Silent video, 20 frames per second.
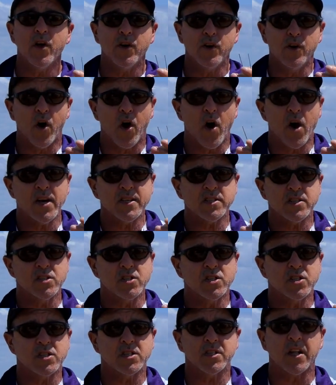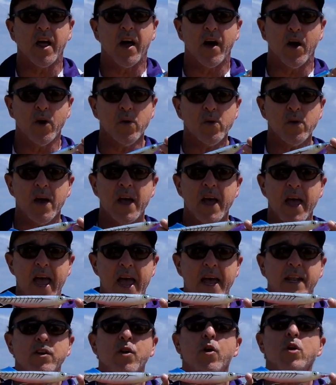nice and slow
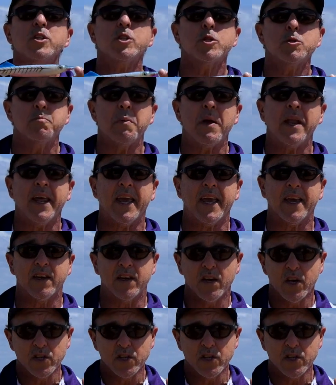and not spinning.